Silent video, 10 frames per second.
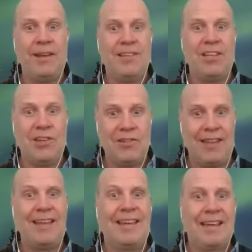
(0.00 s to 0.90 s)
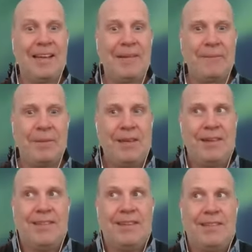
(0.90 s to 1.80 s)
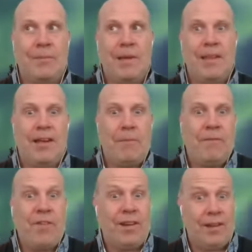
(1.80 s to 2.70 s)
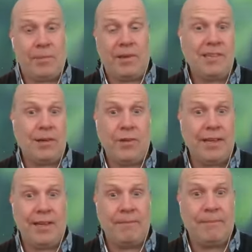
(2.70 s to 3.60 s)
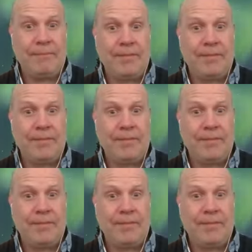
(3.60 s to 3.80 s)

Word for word: beings that do that because it's something that I'm finding myself again